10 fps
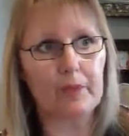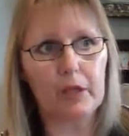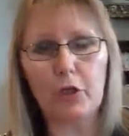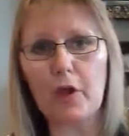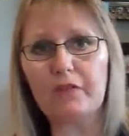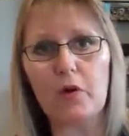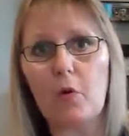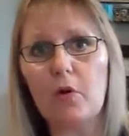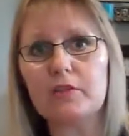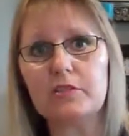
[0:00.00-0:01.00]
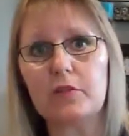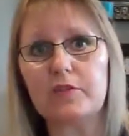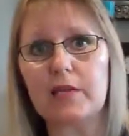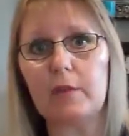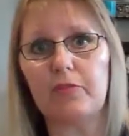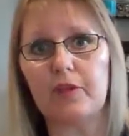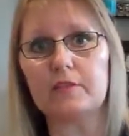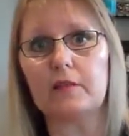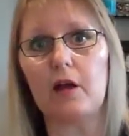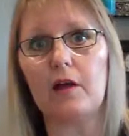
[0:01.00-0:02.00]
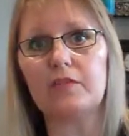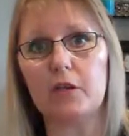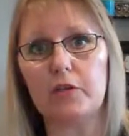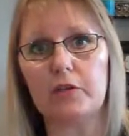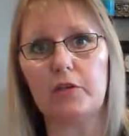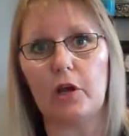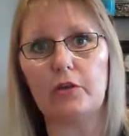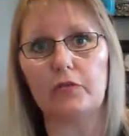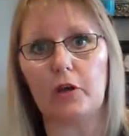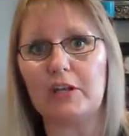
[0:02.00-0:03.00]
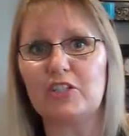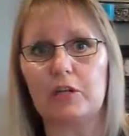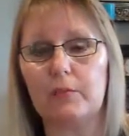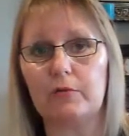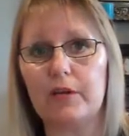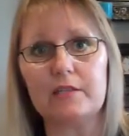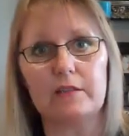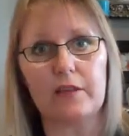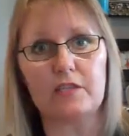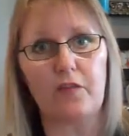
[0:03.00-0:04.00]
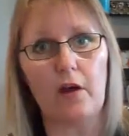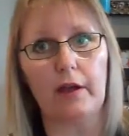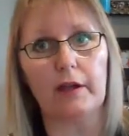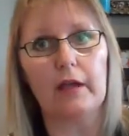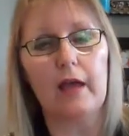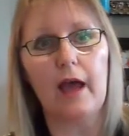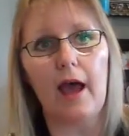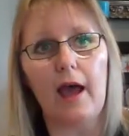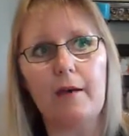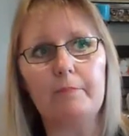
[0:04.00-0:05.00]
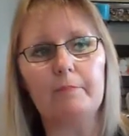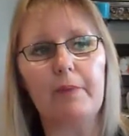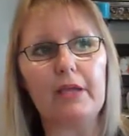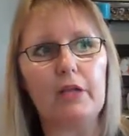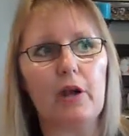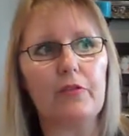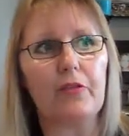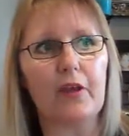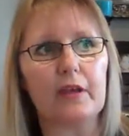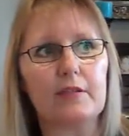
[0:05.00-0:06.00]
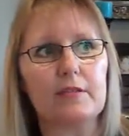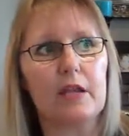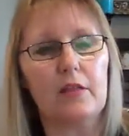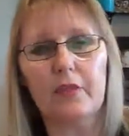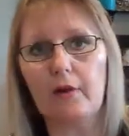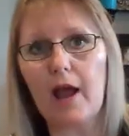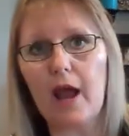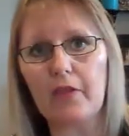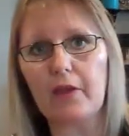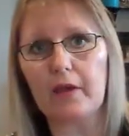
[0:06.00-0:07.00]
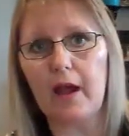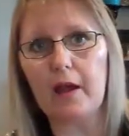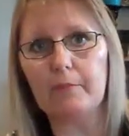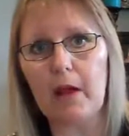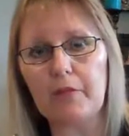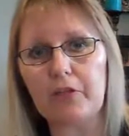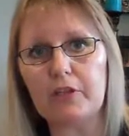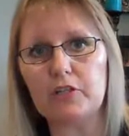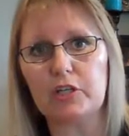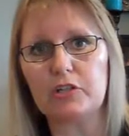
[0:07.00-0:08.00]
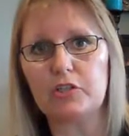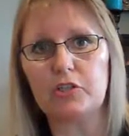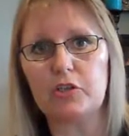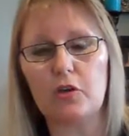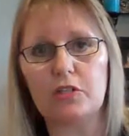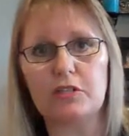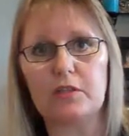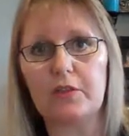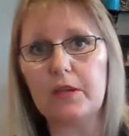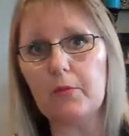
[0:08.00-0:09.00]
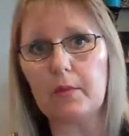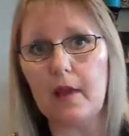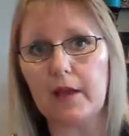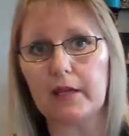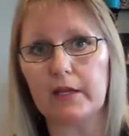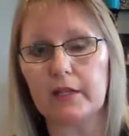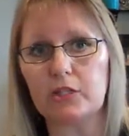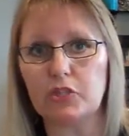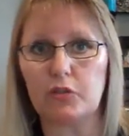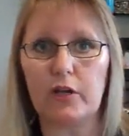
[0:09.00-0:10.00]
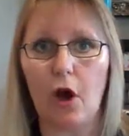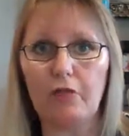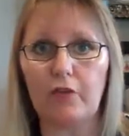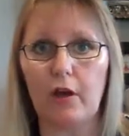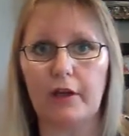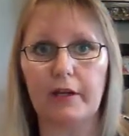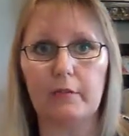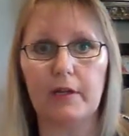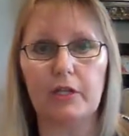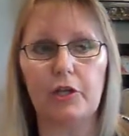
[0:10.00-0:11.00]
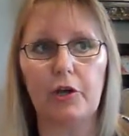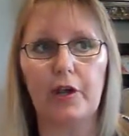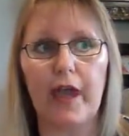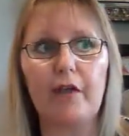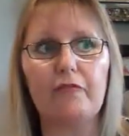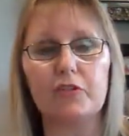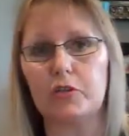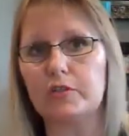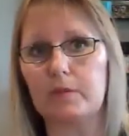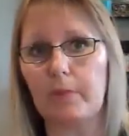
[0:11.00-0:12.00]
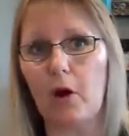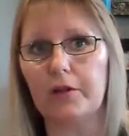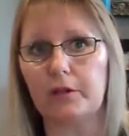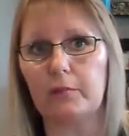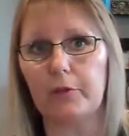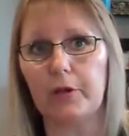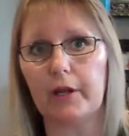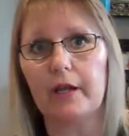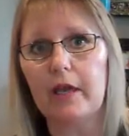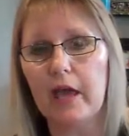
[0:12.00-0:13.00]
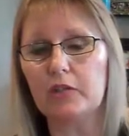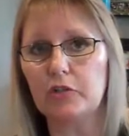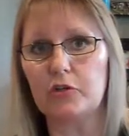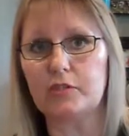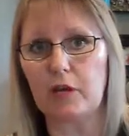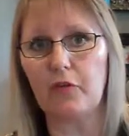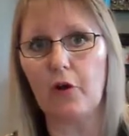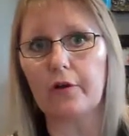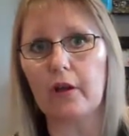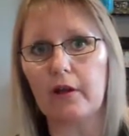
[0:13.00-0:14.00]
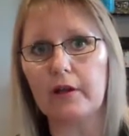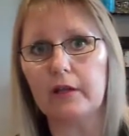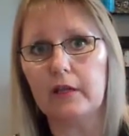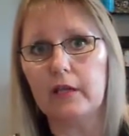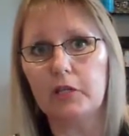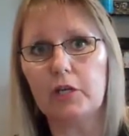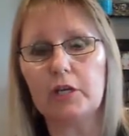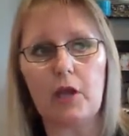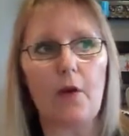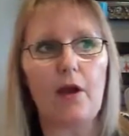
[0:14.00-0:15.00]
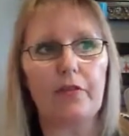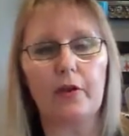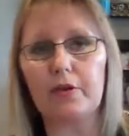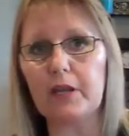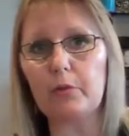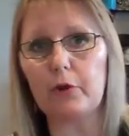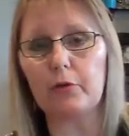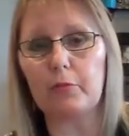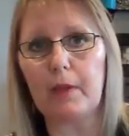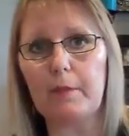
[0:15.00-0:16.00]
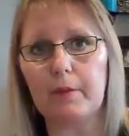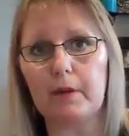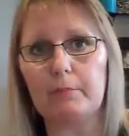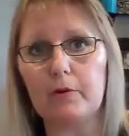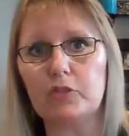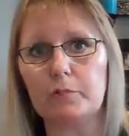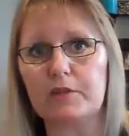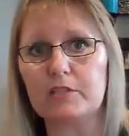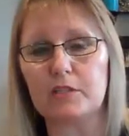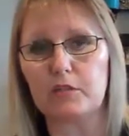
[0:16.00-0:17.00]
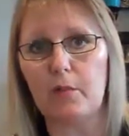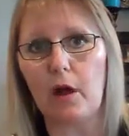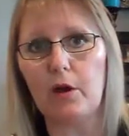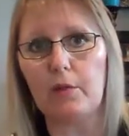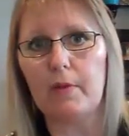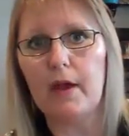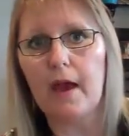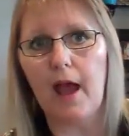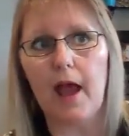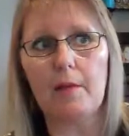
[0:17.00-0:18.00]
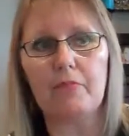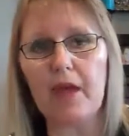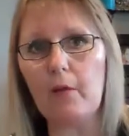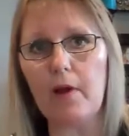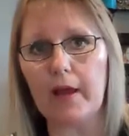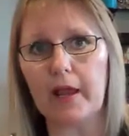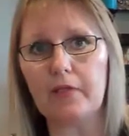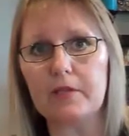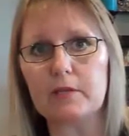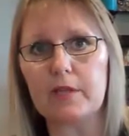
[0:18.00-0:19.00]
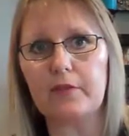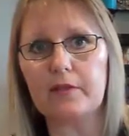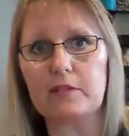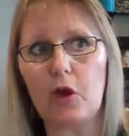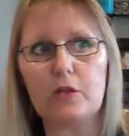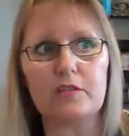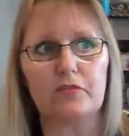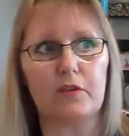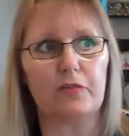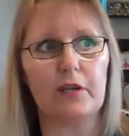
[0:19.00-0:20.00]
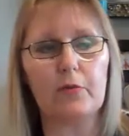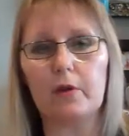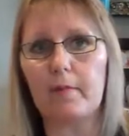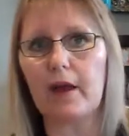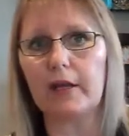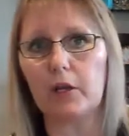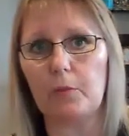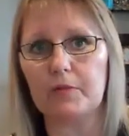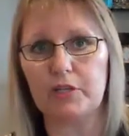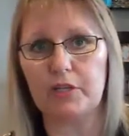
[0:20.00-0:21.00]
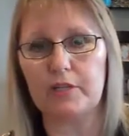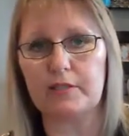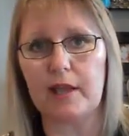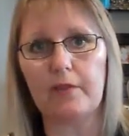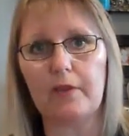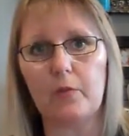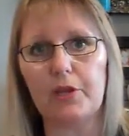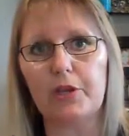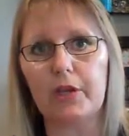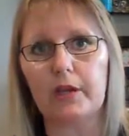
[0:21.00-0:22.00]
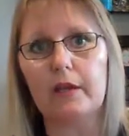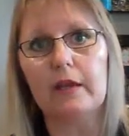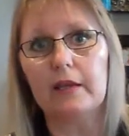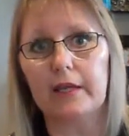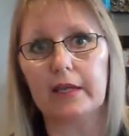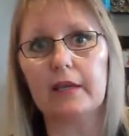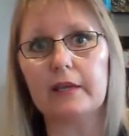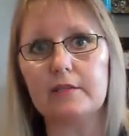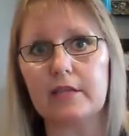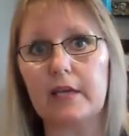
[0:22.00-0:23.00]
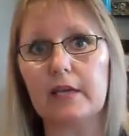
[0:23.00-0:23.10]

not everyone wants to do the same things in life, so you, you know you've got a legitimate reason. That's fine. Um, but you know the thing is, there are other um, other things you can do too, just in the network marketing industry offline. I mean, you don't have to sit behind your computer and do stuff online. You can go out there and network with people and build your business from home um, that way. And there's there's loads of different network marketing opportunities out there where you can get in as an